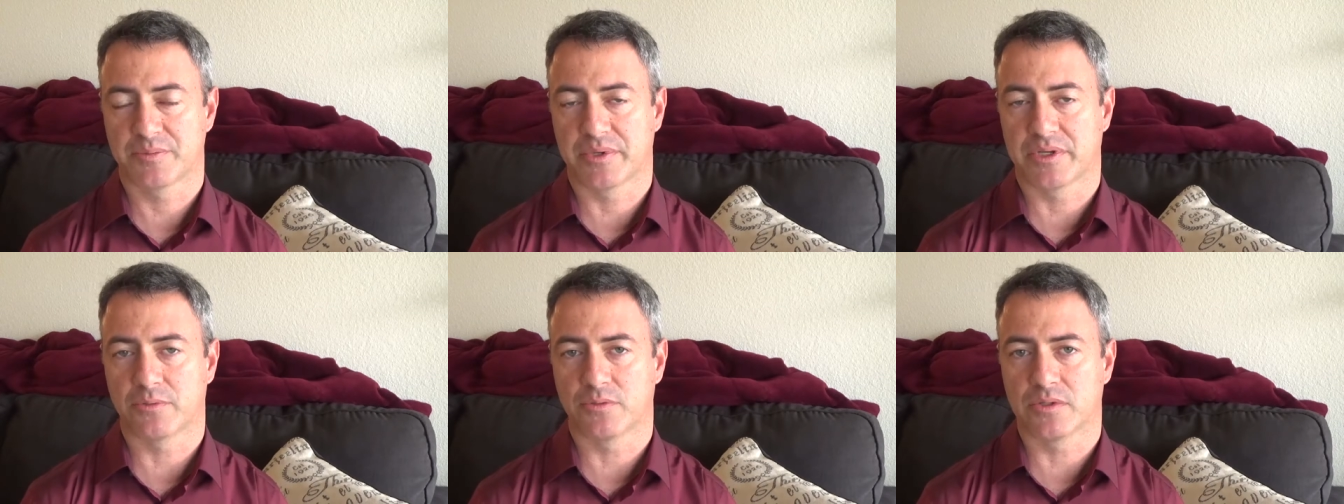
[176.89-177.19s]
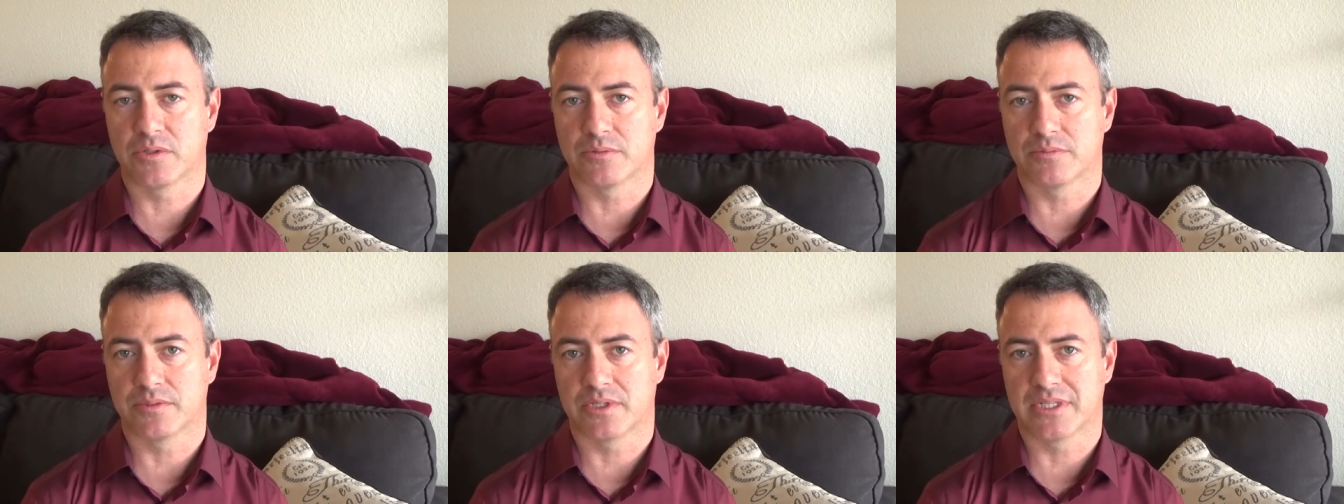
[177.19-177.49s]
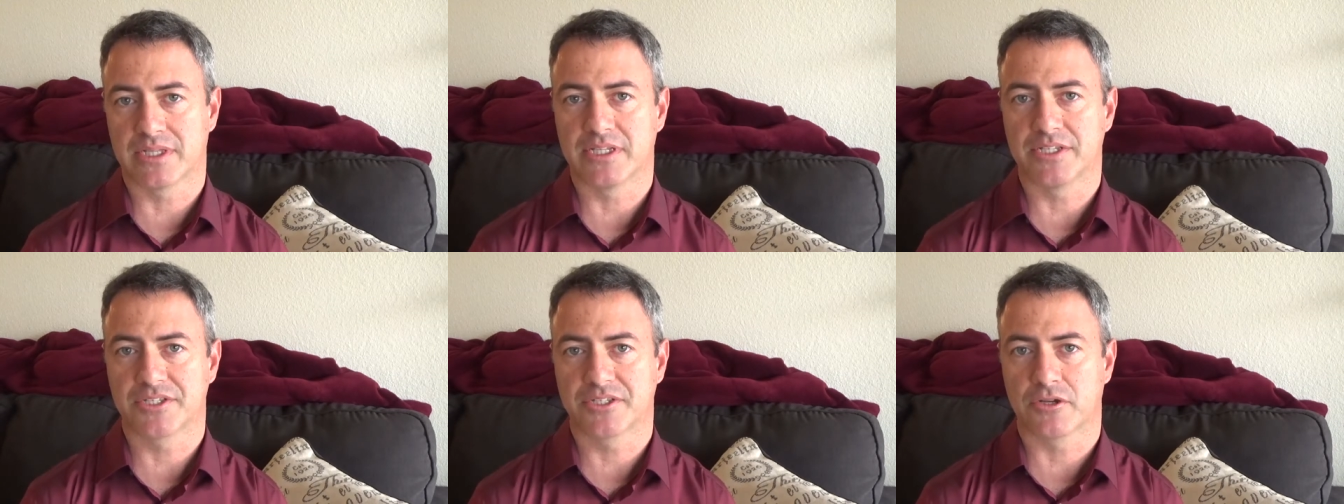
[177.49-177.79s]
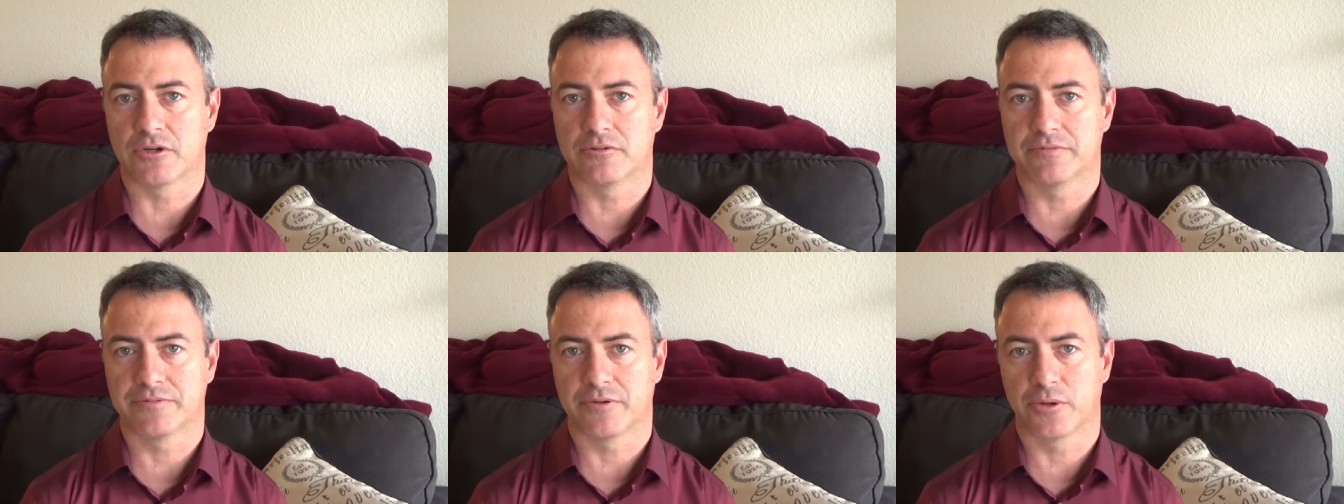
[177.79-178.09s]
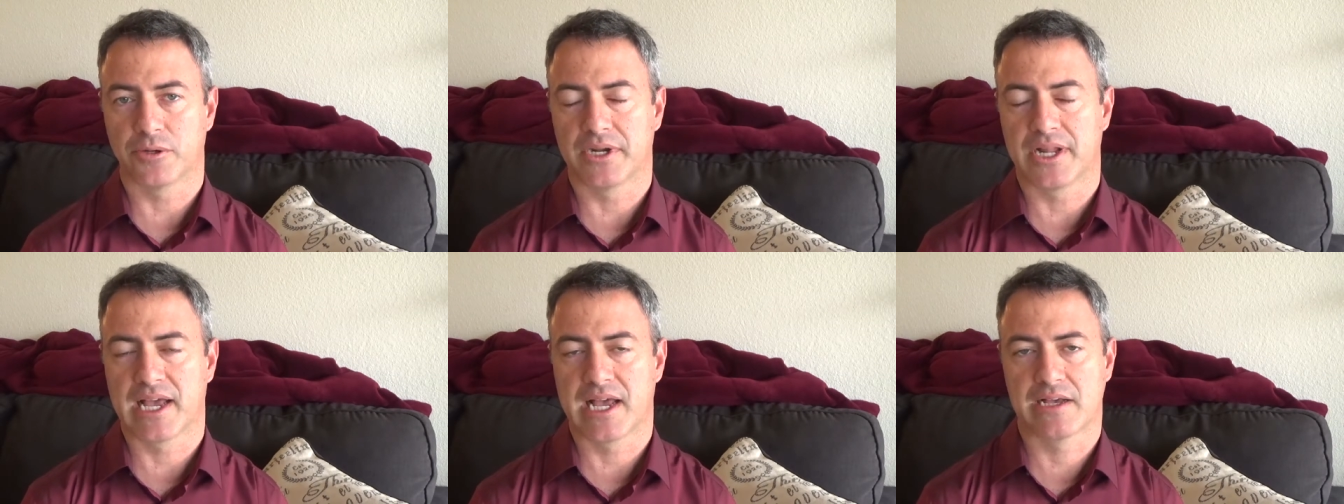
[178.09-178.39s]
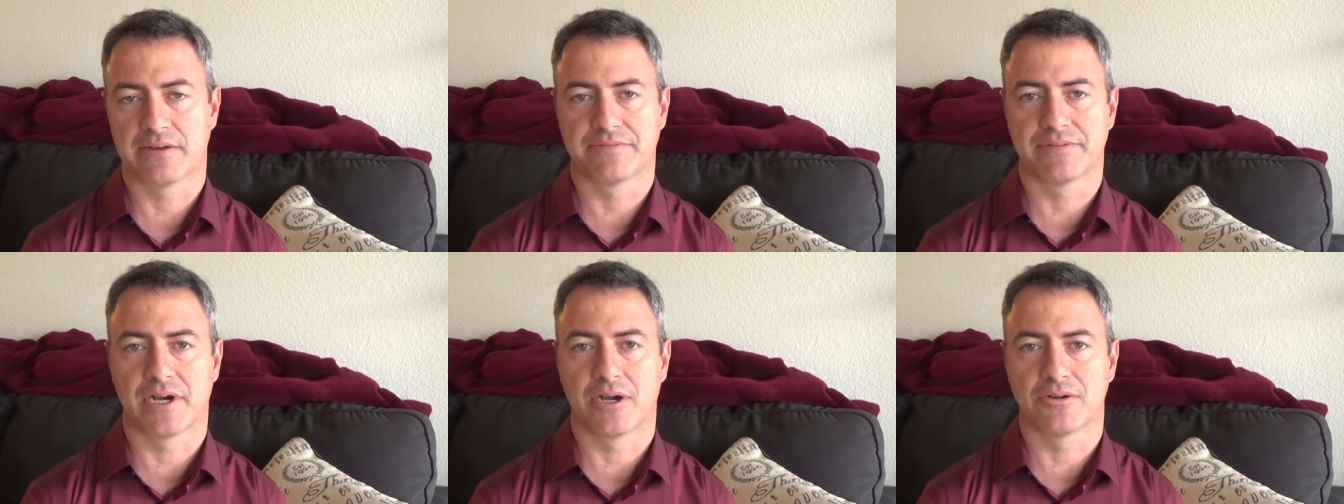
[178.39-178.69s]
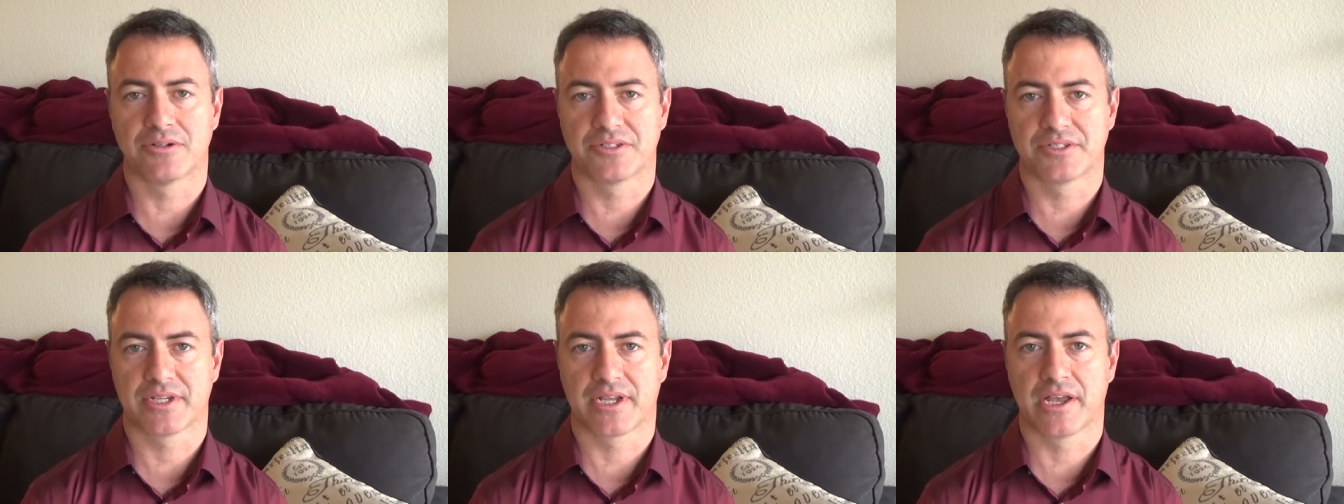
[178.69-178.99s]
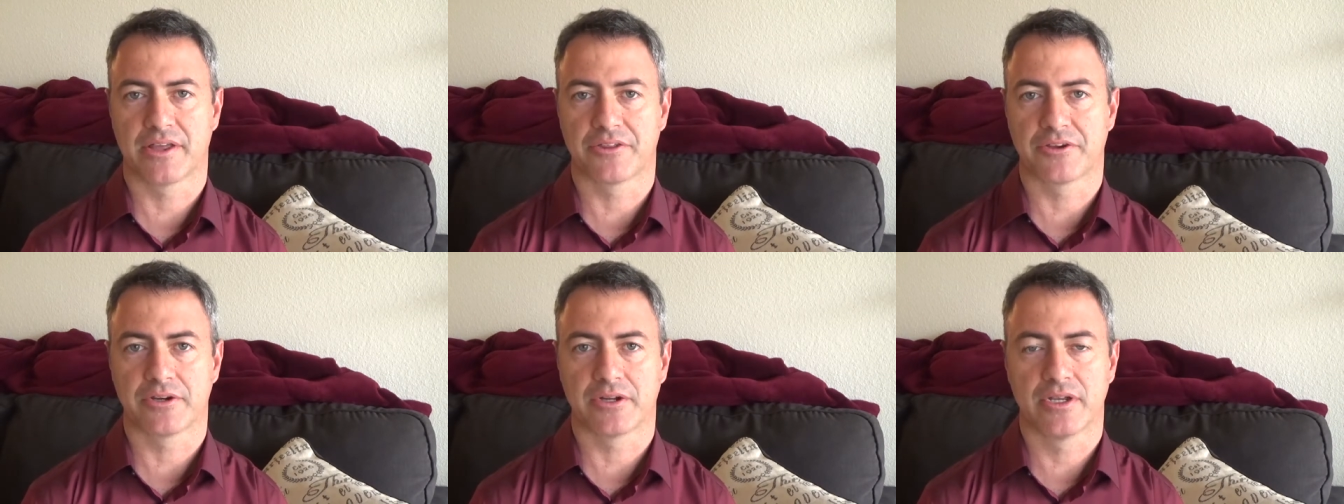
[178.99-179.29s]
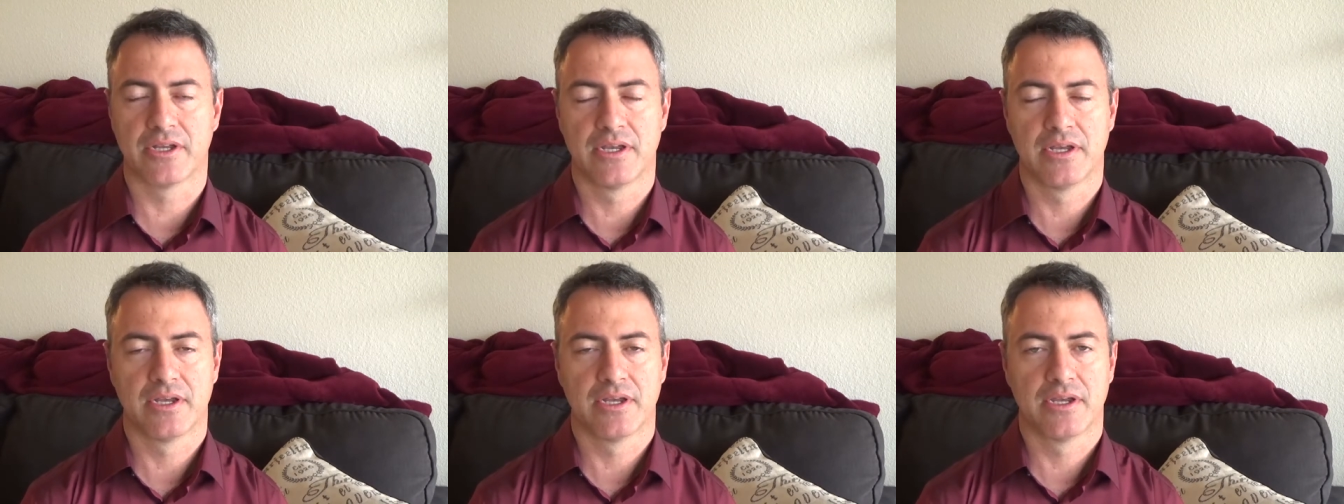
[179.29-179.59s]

but we'll at least go four and a half hours together.